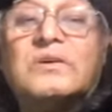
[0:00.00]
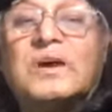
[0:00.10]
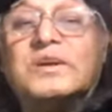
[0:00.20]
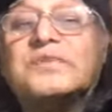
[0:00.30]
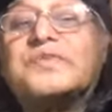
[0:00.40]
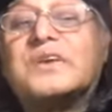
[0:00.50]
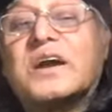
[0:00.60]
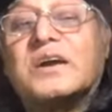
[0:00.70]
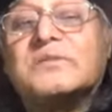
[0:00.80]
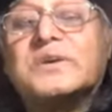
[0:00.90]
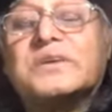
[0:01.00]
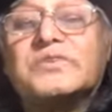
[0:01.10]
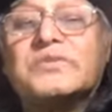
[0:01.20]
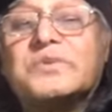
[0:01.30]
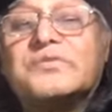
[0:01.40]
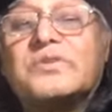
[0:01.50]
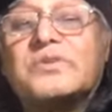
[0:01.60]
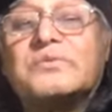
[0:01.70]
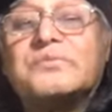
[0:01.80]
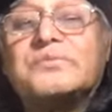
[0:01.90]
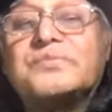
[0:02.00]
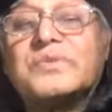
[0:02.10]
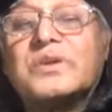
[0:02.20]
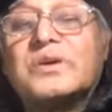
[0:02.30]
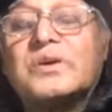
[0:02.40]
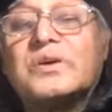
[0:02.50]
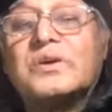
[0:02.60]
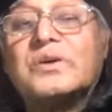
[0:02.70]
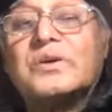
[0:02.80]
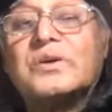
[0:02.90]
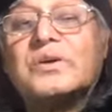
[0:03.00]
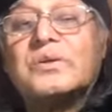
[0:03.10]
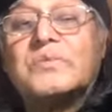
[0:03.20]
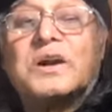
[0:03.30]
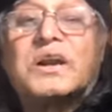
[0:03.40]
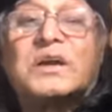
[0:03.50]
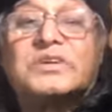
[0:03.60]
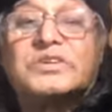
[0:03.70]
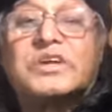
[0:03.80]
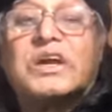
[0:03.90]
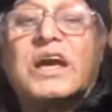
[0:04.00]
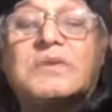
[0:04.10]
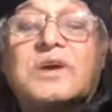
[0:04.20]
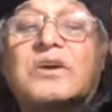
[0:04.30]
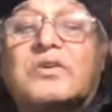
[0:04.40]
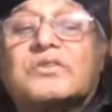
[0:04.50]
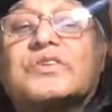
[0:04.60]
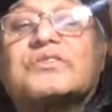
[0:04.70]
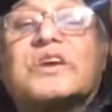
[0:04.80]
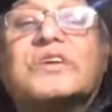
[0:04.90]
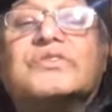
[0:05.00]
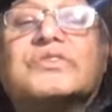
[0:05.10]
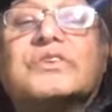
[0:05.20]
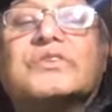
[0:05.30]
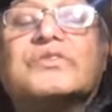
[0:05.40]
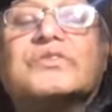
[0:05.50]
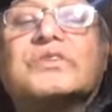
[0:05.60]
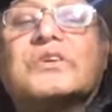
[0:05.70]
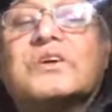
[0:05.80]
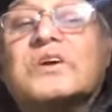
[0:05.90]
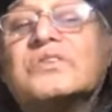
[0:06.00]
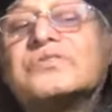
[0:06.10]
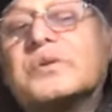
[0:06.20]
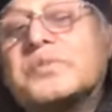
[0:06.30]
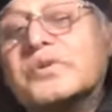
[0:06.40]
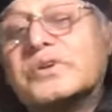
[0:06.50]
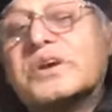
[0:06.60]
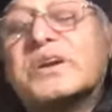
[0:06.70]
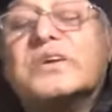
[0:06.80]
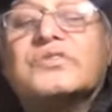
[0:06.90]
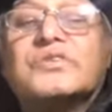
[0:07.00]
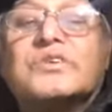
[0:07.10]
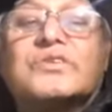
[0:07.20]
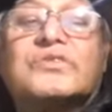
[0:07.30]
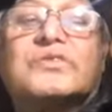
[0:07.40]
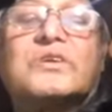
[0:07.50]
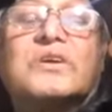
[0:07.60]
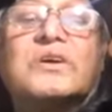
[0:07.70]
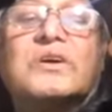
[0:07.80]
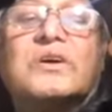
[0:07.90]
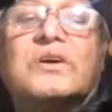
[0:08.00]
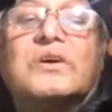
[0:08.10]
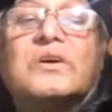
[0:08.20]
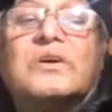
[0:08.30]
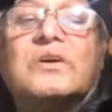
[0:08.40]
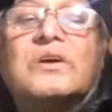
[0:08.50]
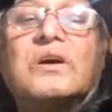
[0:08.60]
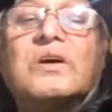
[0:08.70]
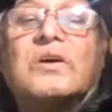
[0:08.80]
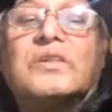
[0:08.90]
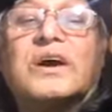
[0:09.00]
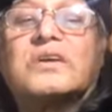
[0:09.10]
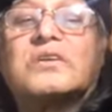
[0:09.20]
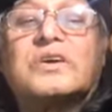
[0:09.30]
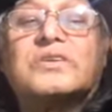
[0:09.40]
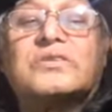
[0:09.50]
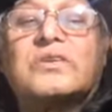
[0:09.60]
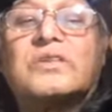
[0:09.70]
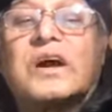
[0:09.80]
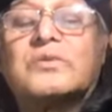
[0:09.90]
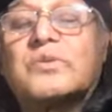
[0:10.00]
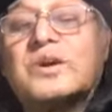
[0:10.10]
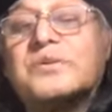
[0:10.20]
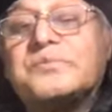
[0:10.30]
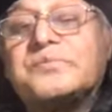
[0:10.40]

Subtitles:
a different kind of attitude before. But she came across as a racist, supporting a racist on that occasion, on that one.